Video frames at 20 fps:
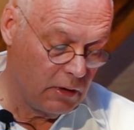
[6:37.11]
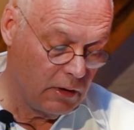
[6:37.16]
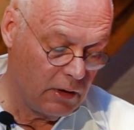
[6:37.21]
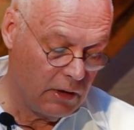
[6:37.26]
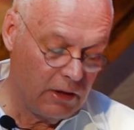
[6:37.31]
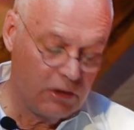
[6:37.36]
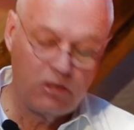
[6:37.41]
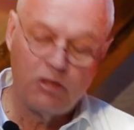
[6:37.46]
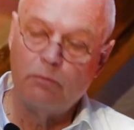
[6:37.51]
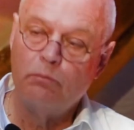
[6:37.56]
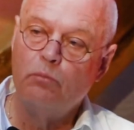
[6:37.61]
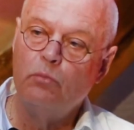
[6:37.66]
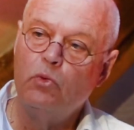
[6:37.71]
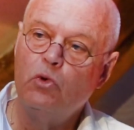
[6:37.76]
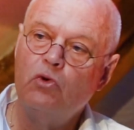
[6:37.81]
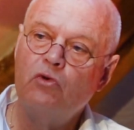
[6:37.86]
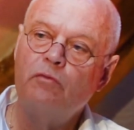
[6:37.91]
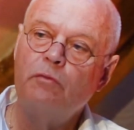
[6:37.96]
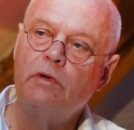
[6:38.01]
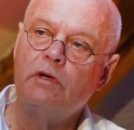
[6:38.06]
It's a
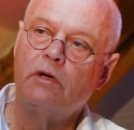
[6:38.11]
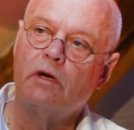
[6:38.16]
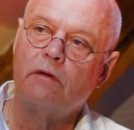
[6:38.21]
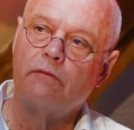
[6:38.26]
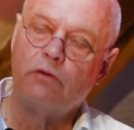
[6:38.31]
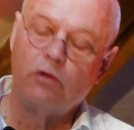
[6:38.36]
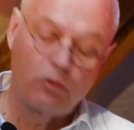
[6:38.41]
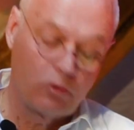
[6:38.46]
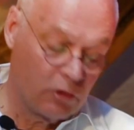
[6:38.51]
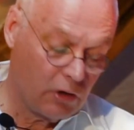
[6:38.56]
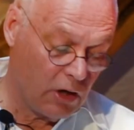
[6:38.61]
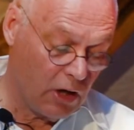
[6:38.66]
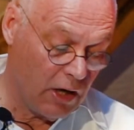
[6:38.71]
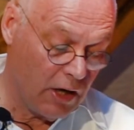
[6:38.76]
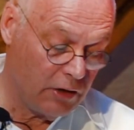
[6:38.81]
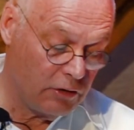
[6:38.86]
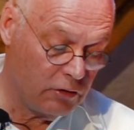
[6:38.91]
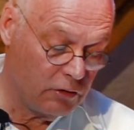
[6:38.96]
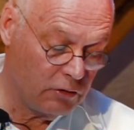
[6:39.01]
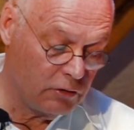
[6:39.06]
movement of your
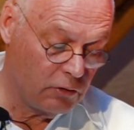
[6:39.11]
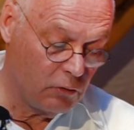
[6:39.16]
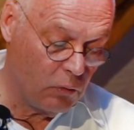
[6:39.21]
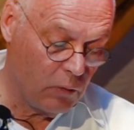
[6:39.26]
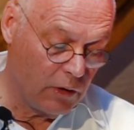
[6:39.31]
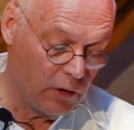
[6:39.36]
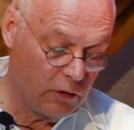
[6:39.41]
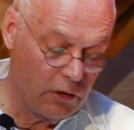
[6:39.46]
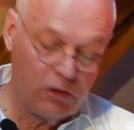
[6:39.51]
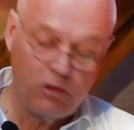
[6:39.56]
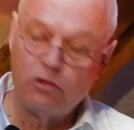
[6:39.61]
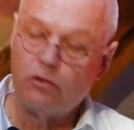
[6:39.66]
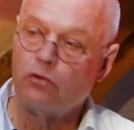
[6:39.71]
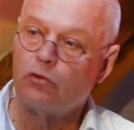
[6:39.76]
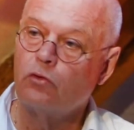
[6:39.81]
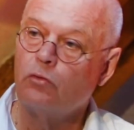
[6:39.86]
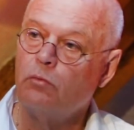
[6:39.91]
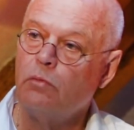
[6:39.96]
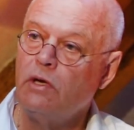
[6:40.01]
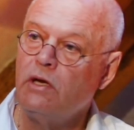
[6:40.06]
conscious awareness
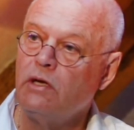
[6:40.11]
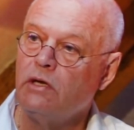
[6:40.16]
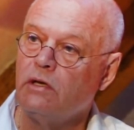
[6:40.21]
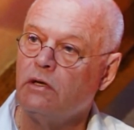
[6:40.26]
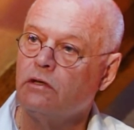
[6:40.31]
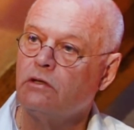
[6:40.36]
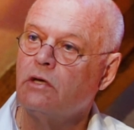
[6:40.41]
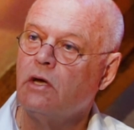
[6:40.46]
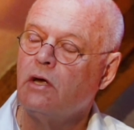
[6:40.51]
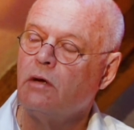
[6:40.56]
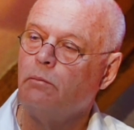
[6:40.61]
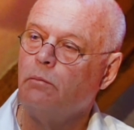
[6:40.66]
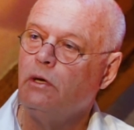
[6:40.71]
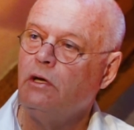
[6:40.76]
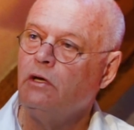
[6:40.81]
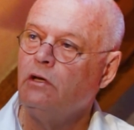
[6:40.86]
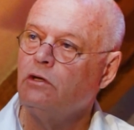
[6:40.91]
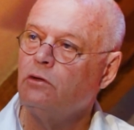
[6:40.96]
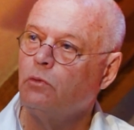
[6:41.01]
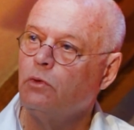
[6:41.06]
through
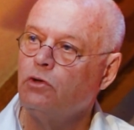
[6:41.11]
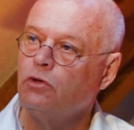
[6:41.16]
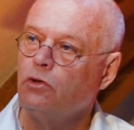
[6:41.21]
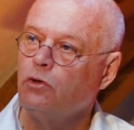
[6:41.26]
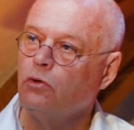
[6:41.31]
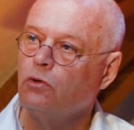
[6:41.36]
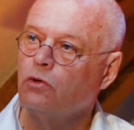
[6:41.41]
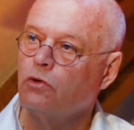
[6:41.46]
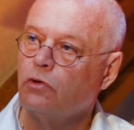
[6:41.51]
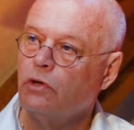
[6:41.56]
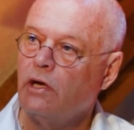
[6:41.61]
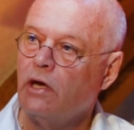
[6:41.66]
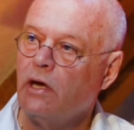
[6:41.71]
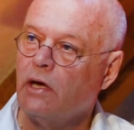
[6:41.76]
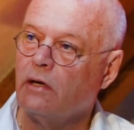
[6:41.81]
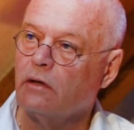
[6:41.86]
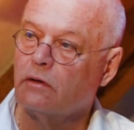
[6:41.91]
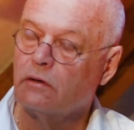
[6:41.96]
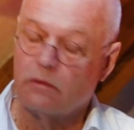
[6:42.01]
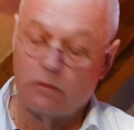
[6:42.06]
meanings which you
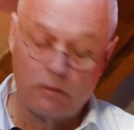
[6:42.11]
create.